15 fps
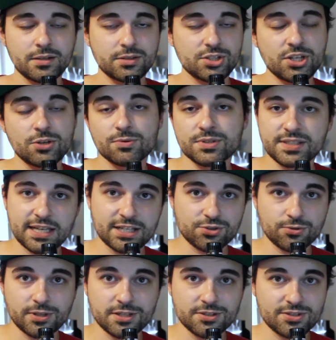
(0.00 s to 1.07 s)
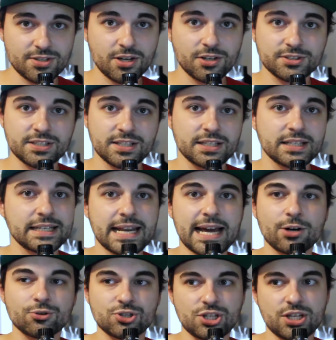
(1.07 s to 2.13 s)
she was sexually assaulted and
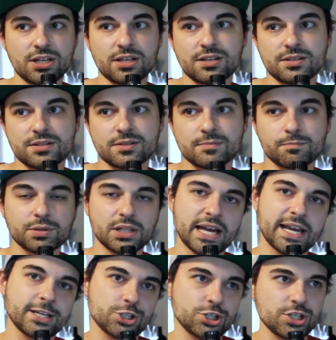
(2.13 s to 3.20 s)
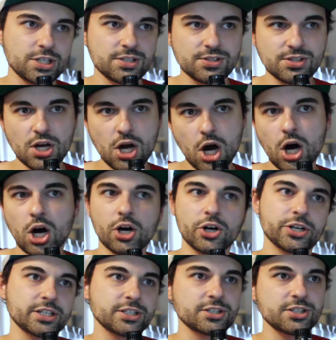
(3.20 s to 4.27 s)
now she is blank. She's
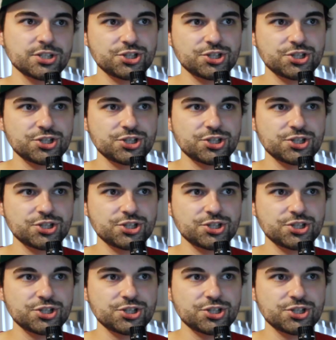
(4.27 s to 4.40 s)
hardened,